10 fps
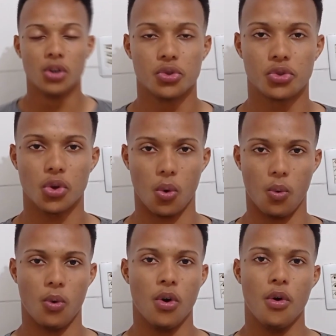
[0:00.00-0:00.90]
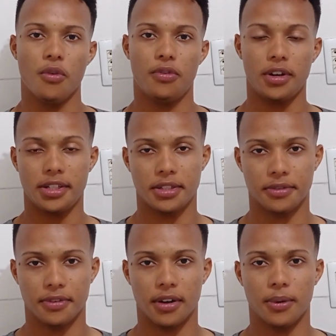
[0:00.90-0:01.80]
So, first
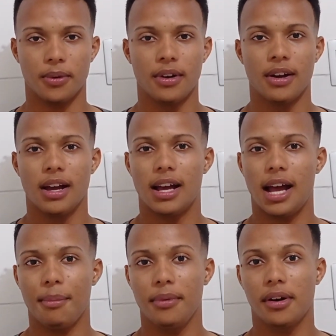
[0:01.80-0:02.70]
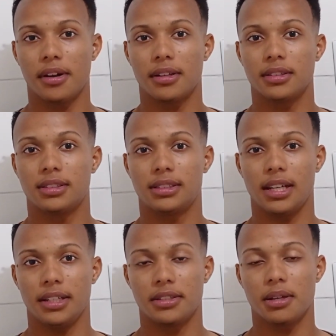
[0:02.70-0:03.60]
of all, I'm gonna
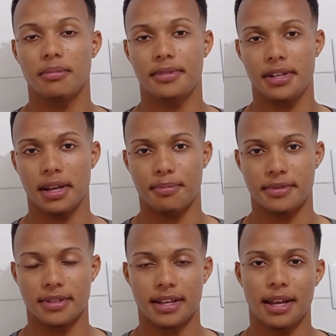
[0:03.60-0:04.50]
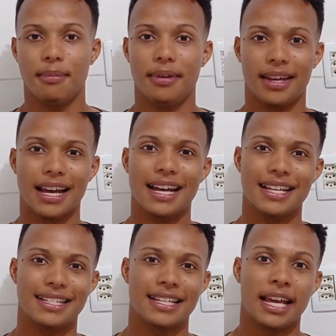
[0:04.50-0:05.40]
say some tips
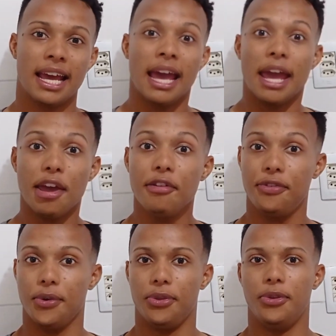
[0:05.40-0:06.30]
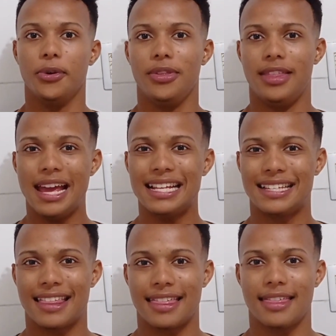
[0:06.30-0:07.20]
because if you do
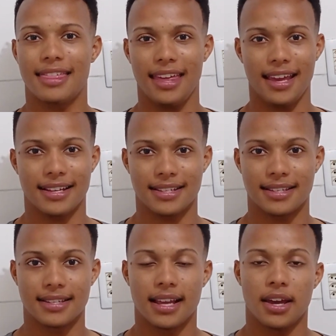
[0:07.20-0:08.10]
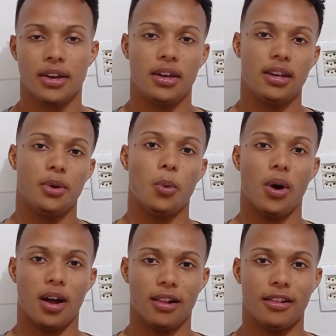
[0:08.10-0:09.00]
these things,
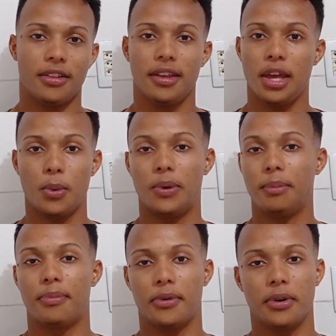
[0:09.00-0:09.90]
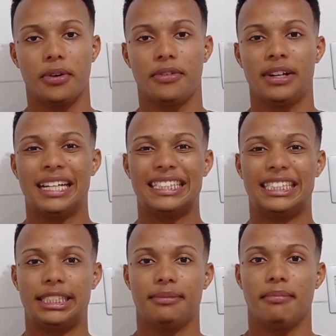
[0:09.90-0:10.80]
well, it will improve
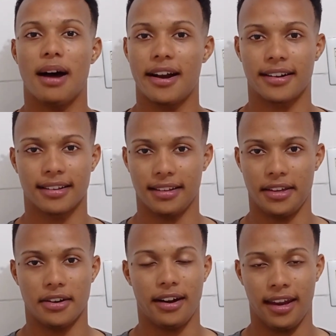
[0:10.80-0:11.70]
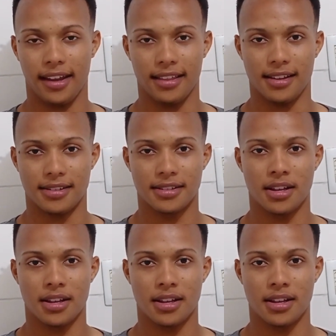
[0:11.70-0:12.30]
dramatically your English.